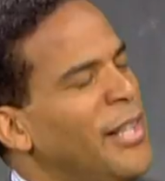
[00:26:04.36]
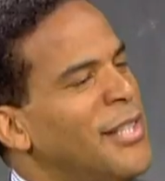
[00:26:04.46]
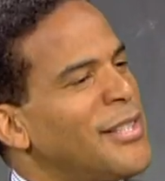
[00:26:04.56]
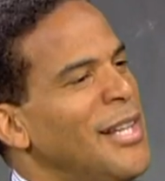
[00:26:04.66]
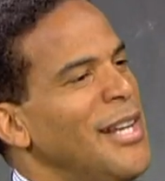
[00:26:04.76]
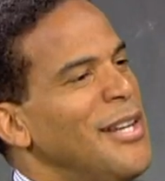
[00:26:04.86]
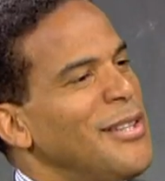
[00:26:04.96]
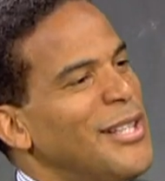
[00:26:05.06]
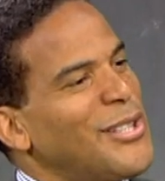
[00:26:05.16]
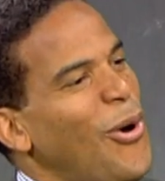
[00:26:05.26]
us
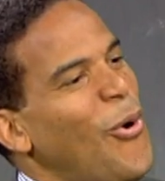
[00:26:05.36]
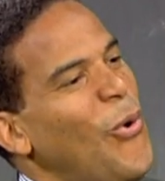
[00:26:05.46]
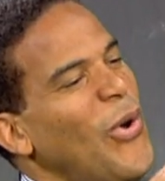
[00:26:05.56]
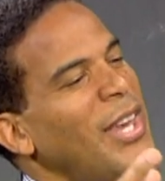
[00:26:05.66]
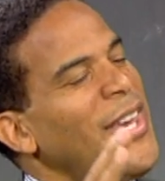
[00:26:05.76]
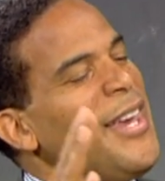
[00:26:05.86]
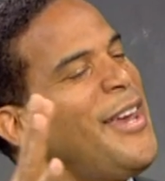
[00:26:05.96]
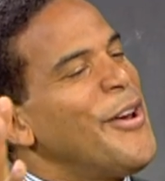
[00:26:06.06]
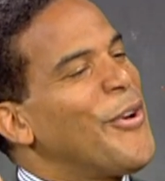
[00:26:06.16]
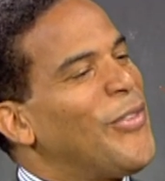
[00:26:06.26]
this whole
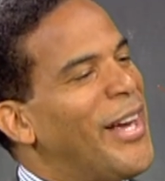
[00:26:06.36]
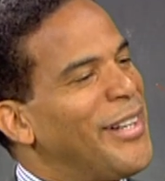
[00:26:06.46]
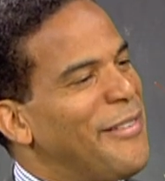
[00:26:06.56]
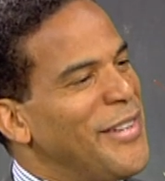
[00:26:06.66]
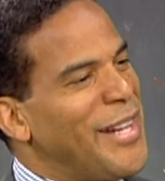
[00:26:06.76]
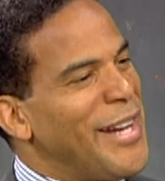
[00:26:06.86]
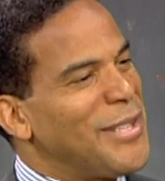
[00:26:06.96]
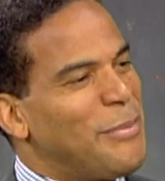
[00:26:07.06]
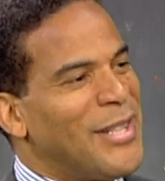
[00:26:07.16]
hear thy loving kindness,